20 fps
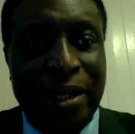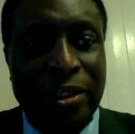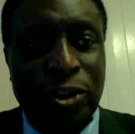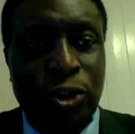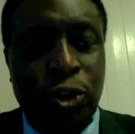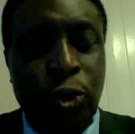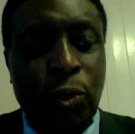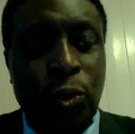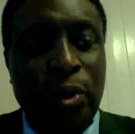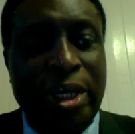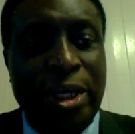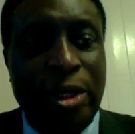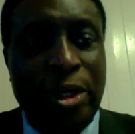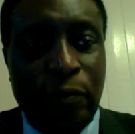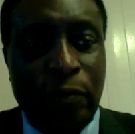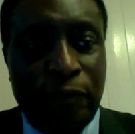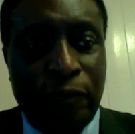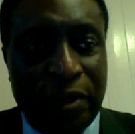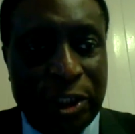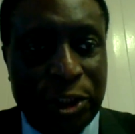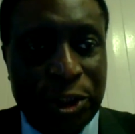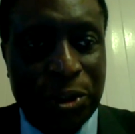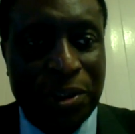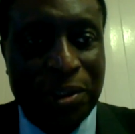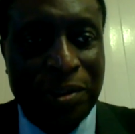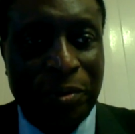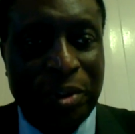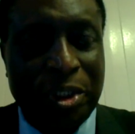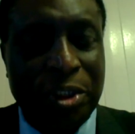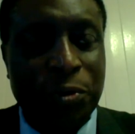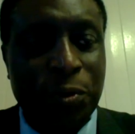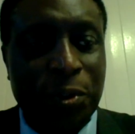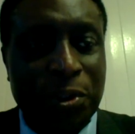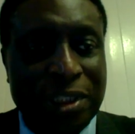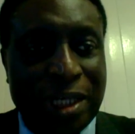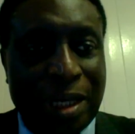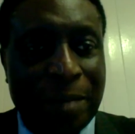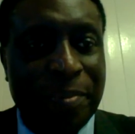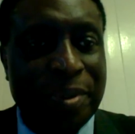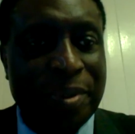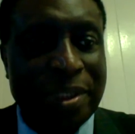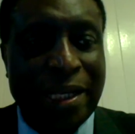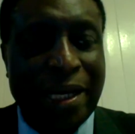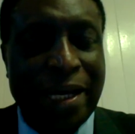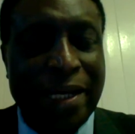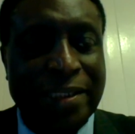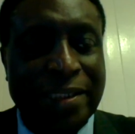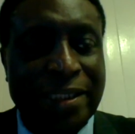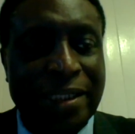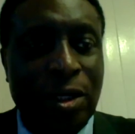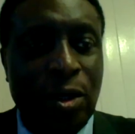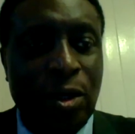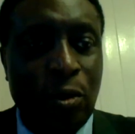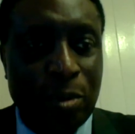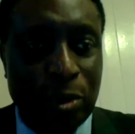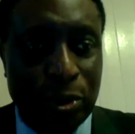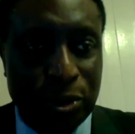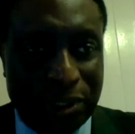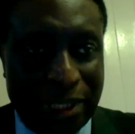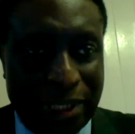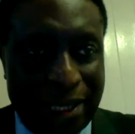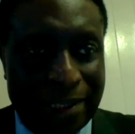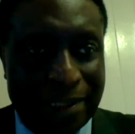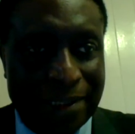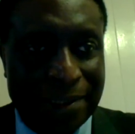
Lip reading: to innovation, which was happening at a global scale.